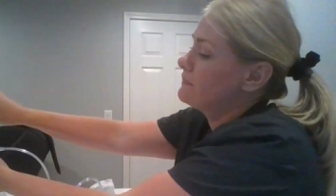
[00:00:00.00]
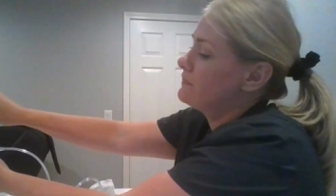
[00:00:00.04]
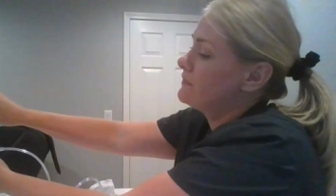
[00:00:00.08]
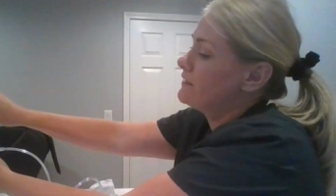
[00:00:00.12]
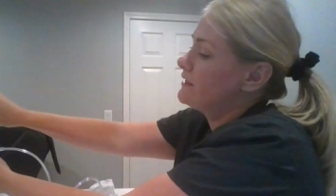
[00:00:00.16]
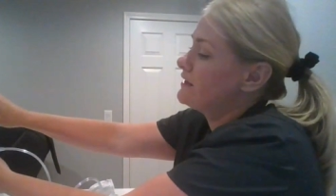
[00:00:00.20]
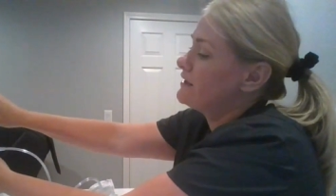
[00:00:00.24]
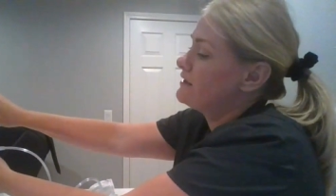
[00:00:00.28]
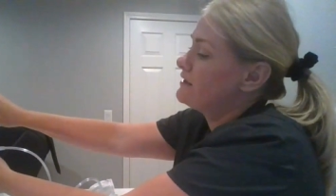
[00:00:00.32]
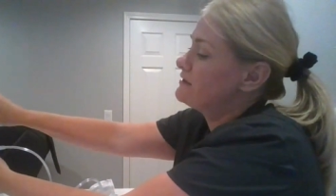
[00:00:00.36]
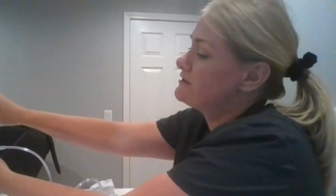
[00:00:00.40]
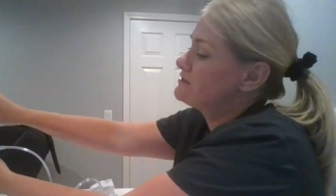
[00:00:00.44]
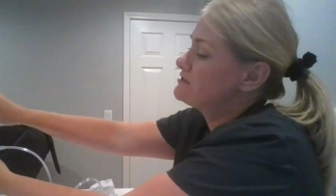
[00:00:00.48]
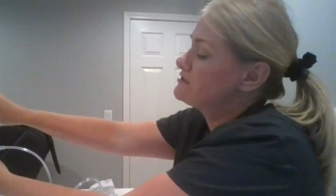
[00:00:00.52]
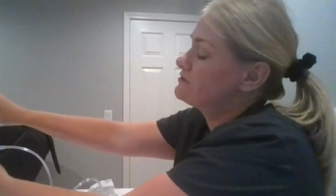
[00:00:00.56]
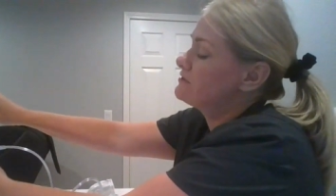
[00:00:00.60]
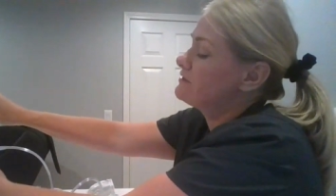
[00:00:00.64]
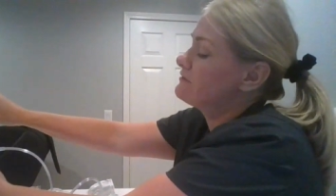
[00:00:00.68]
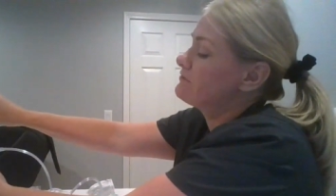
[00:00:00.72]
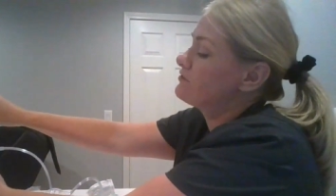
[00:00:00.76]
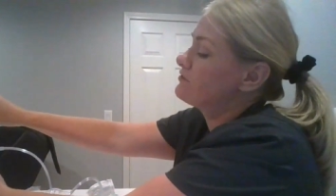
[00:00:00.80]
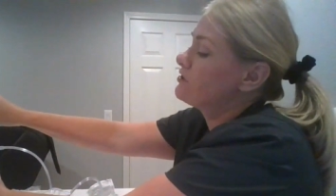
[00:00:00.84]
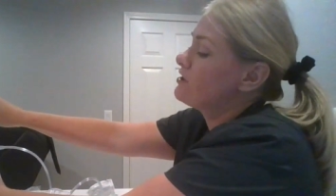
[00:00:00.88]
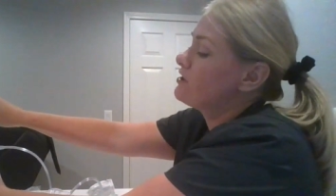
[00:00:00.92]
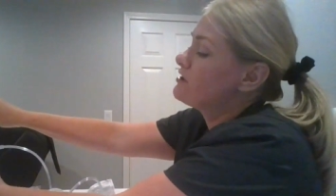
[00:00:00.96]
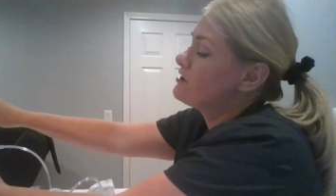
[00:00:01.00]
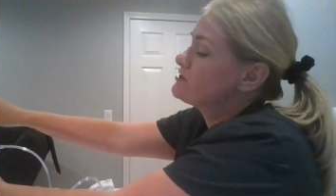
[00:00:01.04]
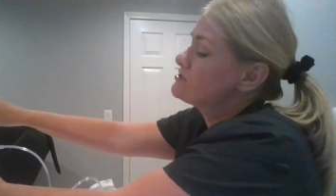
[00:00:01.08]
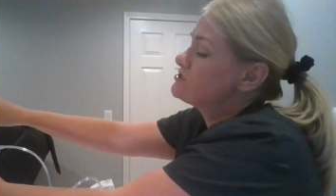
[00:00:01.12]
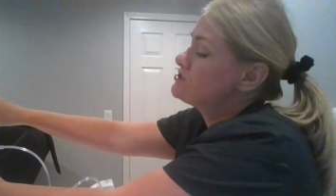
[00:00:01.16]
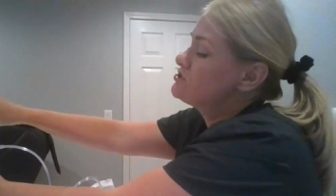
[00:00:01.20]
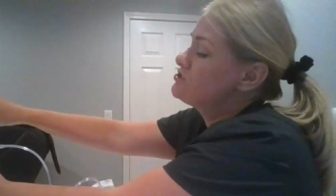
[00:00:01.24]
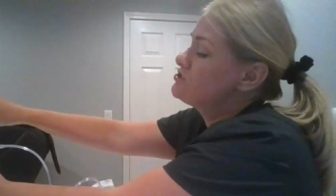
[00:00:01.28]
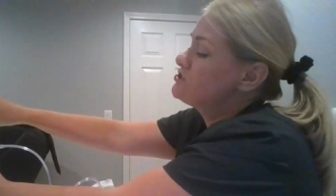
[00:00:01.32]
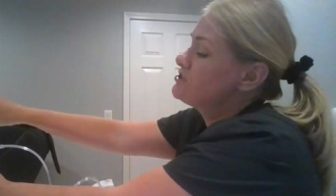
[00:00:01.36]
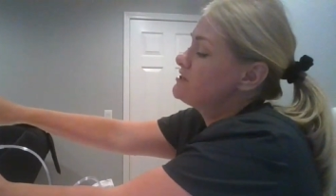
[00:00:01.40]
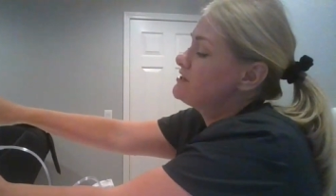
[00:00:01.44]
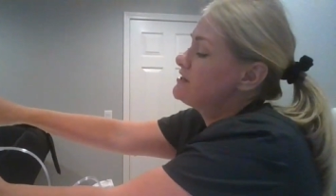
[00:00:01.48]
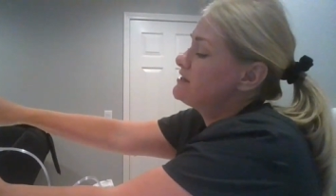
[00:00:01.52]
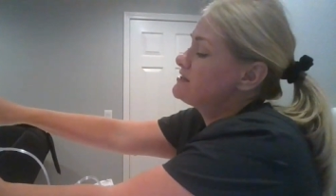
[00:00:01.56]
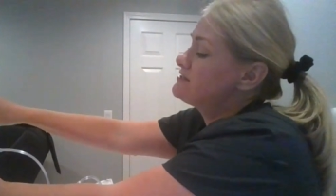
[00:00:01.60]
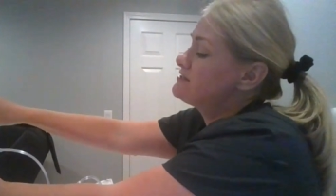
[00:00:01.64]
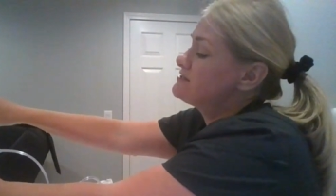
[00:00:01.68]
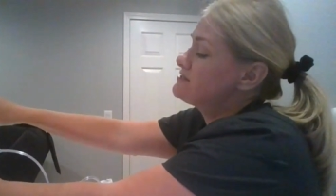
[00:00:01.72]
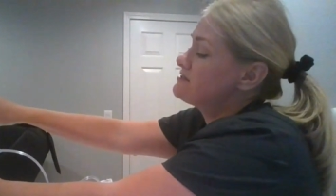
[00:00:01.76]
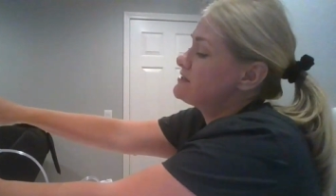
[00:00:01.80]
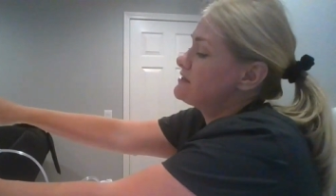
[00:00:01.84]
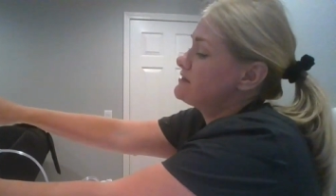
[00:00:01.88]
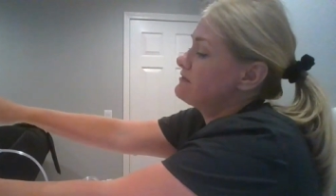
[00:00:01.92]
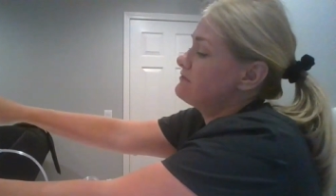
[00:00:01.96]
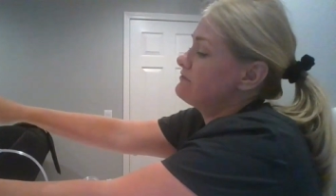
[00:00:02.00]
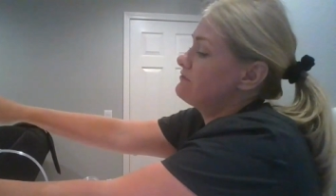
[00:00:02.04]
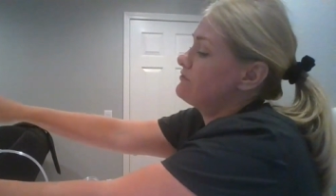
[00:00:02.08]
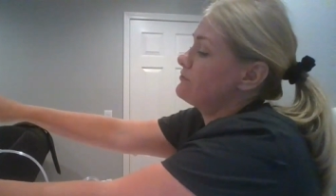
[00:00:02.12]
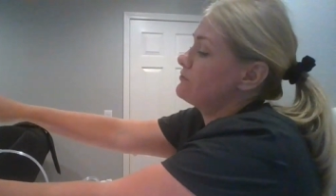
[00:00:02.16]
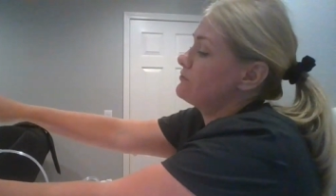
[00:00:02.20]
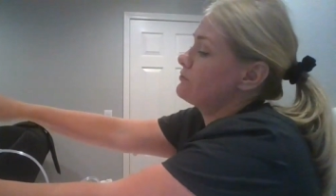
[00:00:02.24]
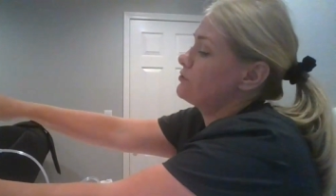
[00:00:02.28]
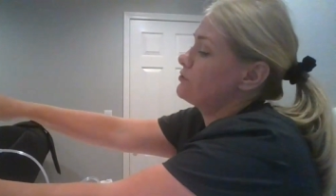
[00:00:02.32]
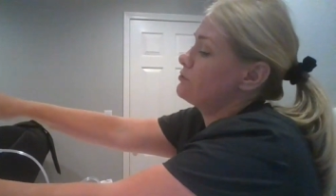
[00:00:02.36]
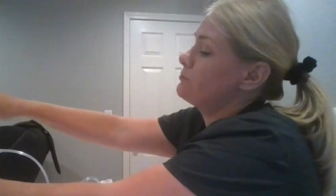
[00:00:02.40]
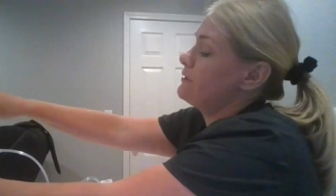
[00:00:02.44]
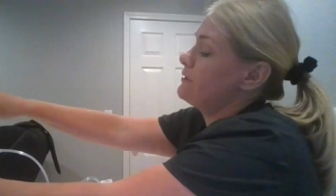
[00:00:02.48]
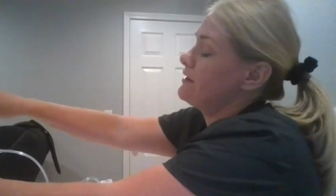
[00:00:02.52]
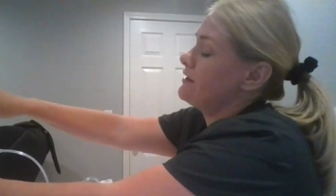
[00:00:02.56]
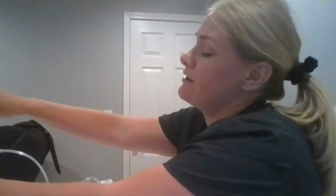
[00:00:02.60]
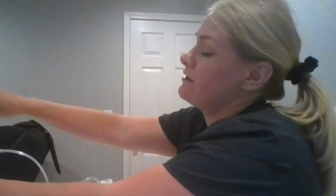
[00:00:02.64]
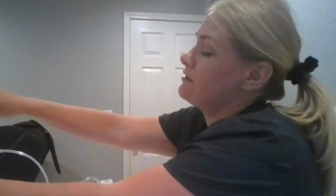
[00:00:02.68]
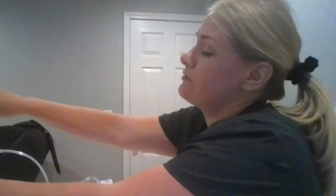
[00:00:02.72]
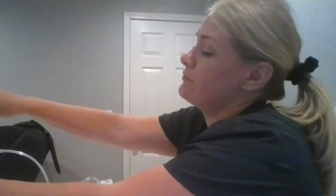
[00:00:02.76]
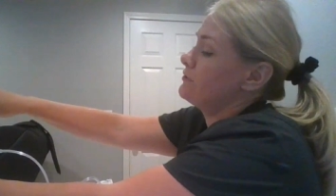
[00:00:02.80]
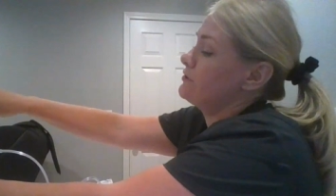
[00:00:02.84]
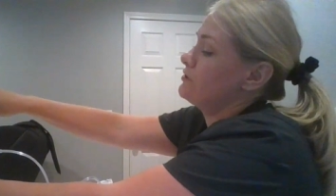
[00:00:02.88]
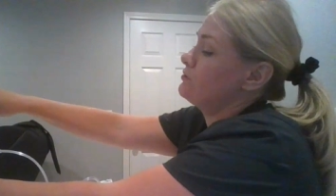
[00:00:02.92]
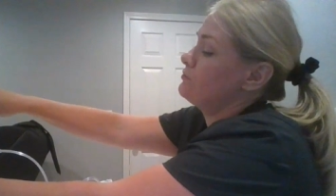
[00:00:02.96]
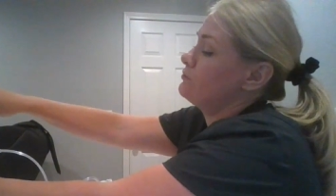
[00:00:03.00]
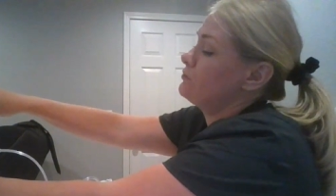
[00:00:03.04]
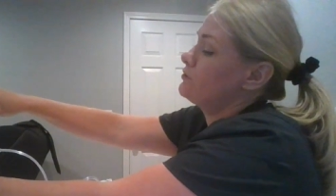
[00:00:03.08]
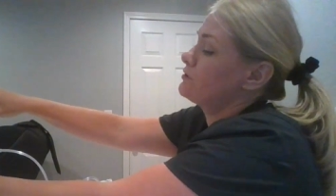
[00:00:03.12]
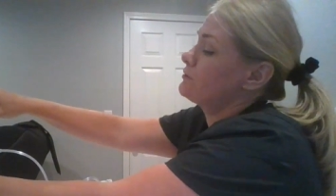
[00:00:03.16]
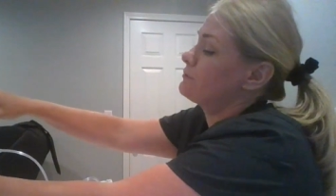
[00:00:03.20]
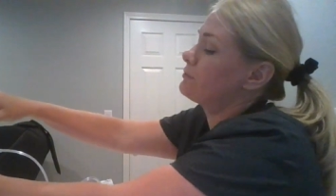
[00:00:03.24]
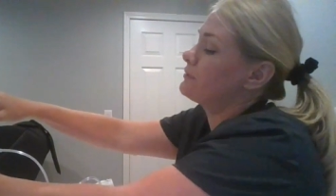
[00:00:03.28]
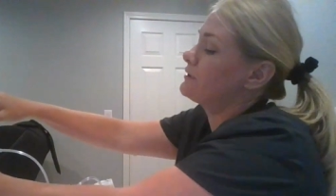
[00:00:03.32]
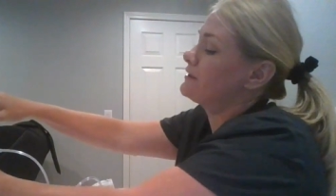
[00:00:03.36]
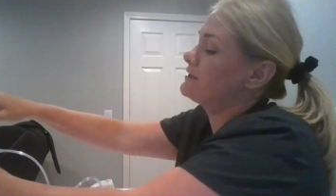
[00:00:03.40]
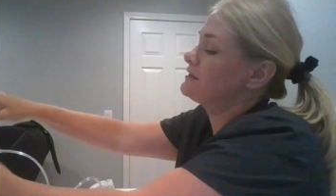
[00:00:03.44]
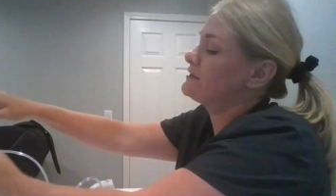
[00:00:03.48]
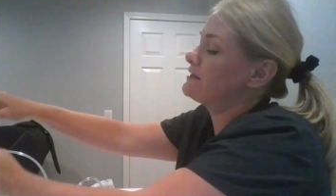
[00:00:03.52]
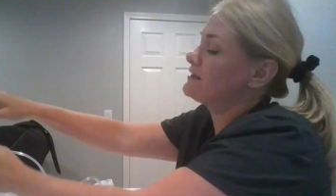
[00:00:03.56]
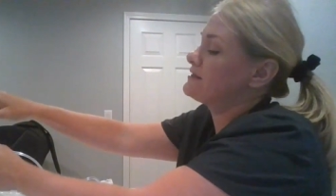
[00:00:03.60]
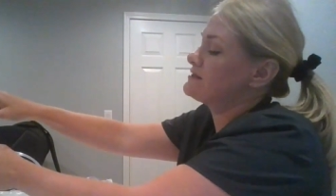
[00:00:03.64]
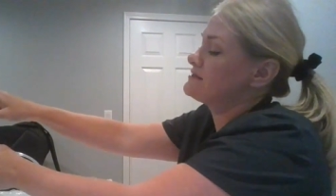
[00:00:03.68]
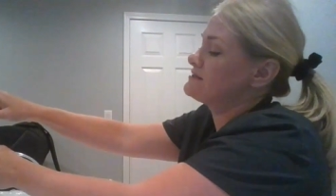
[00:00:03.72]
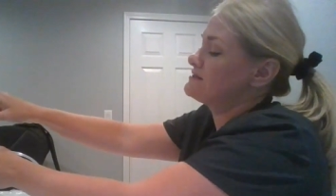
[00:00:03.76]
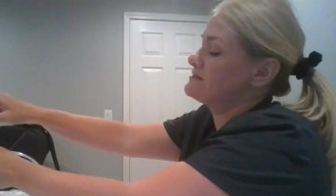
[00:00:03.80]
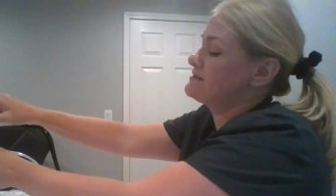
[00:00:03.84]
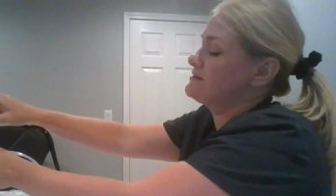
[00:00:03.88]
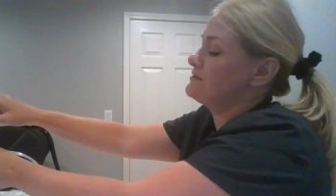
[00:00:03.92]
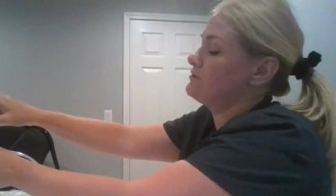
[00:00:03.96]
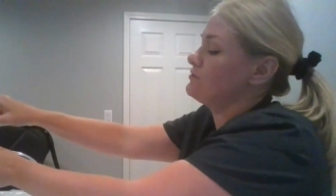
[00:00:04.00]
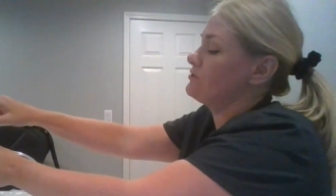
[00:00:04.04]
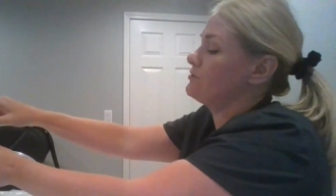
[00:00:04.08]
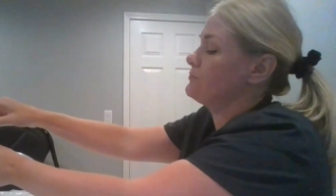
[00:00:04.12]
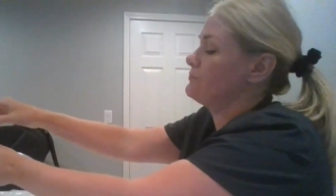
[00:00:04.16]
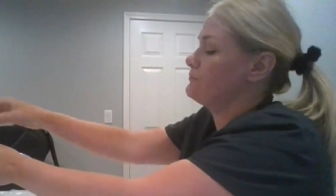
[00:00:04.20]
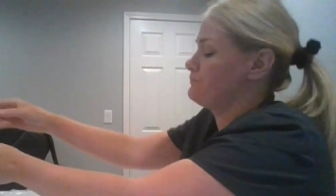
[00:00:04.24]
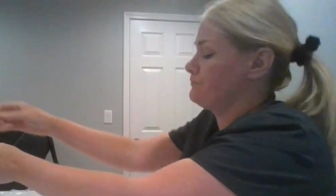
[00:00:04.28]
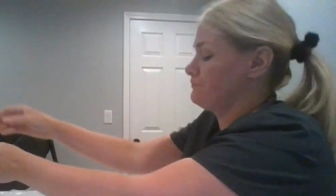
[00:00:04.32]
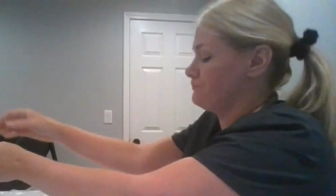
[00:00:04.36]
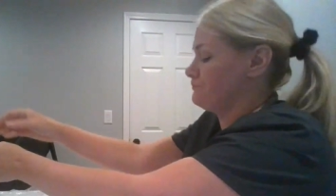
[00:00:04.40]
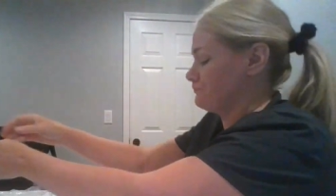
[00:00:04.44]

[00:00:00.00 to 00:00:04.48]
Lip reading: that delivered oxygen instead of the room air. We don't want to break that seal.